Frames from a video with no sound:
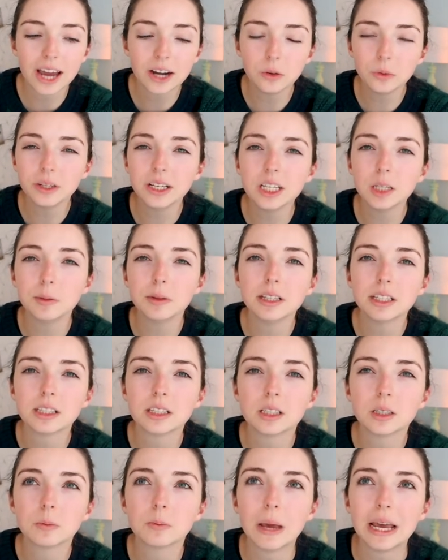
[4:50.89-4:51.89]
I don't need to be
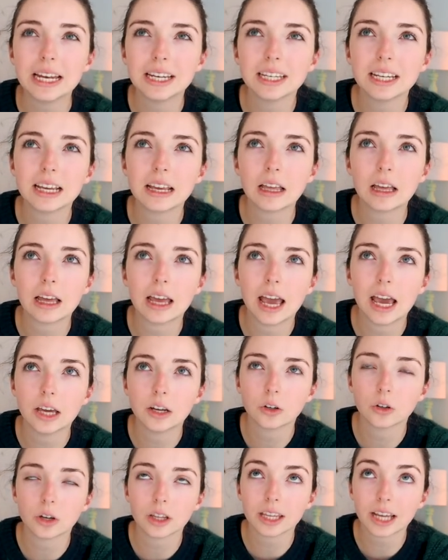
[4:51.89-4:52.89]
spending
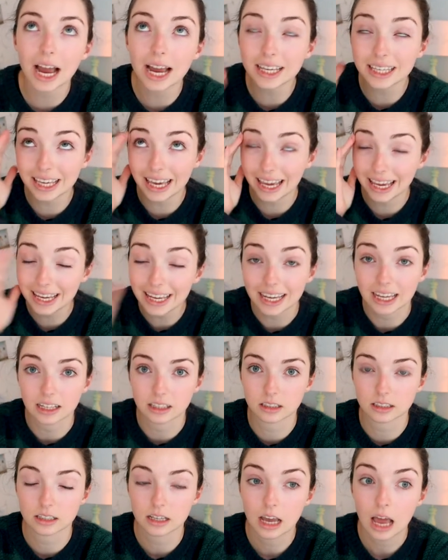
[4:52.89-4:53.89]
energy. Like
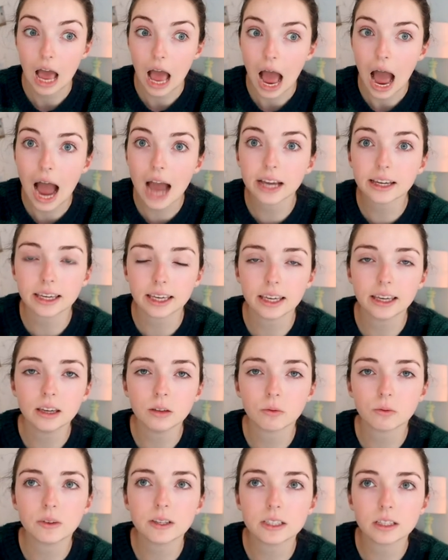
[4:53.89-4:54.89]
I
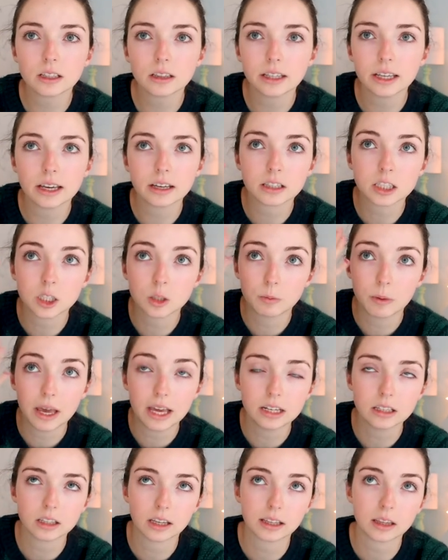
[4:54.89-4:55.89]
can't physically
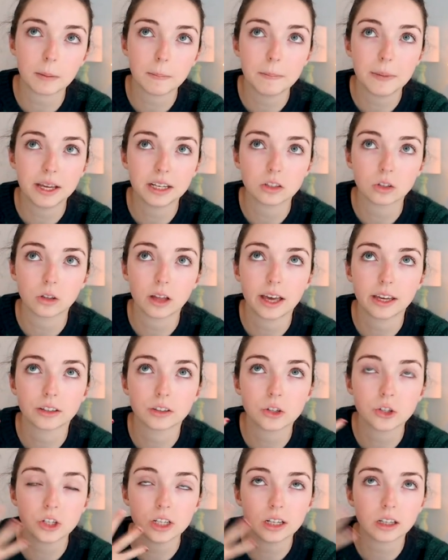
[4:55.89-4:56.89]
expend like the mental
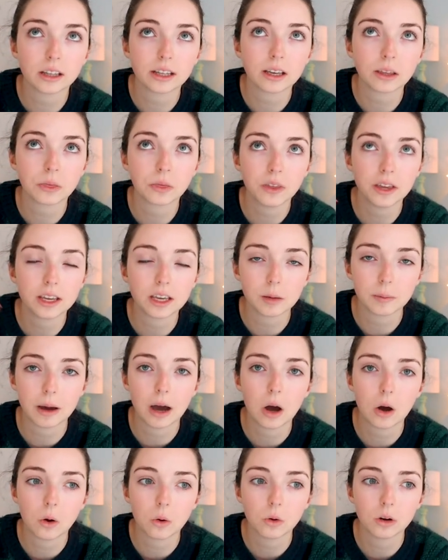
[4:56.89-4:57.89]
energy to like think
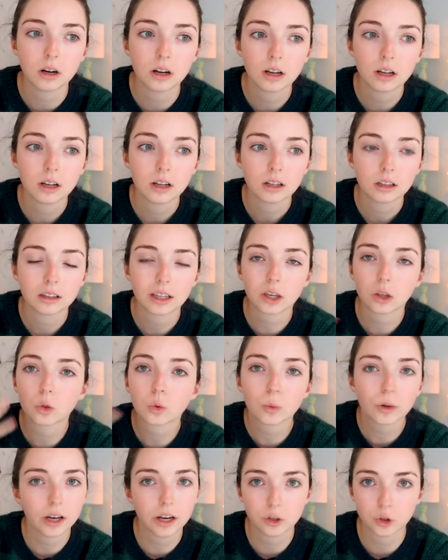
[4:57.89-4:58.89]
about like
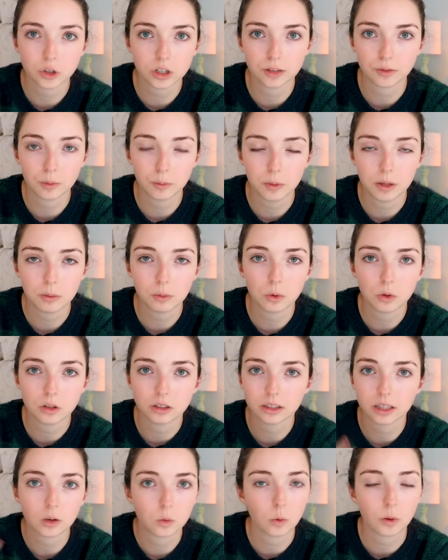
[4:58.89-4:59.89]
300 different people
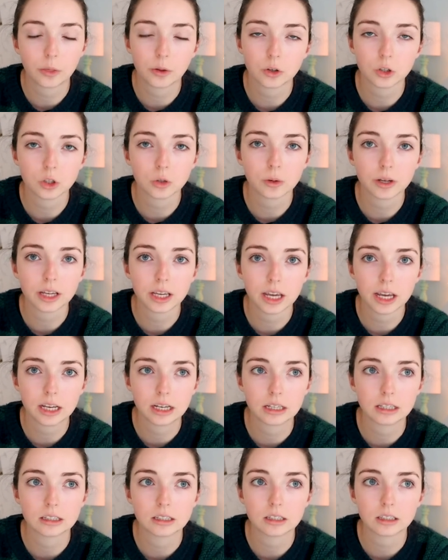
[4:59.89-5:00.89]
and like what they're doing.
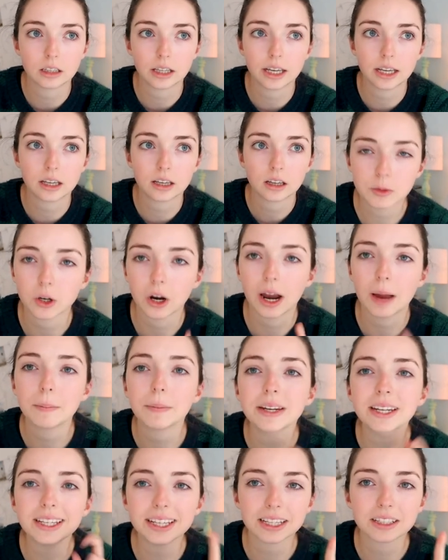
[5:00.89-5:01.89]
And like, I'm sorry, I'm
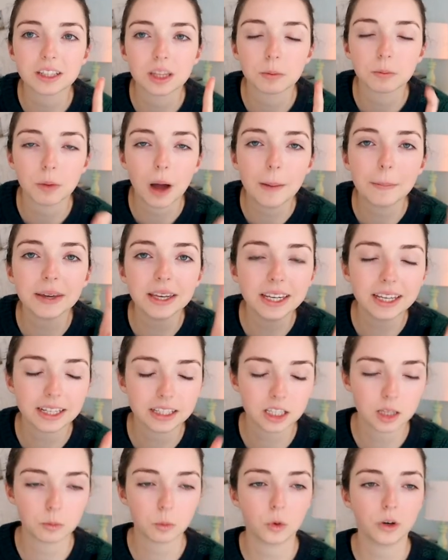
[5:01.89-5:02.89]
gonna get to
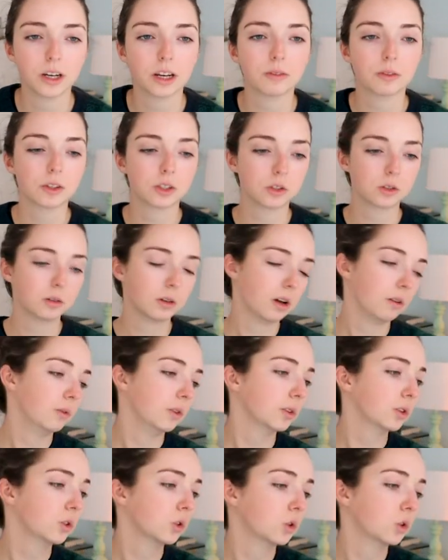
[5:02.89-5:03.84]
the point of this